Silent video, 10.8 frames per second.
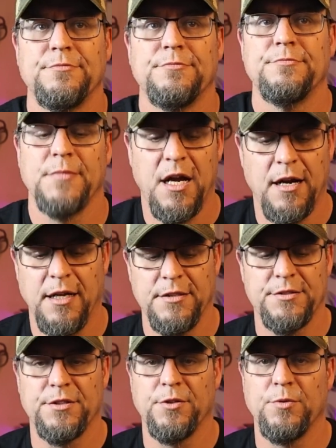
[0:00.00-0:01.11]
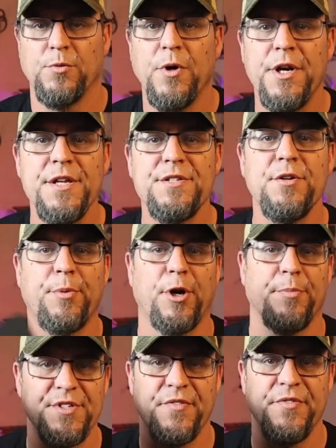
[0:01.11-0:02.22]
Alright, so what is the
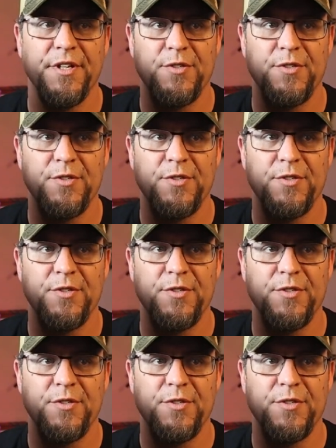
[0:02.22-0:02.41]
purpose of this?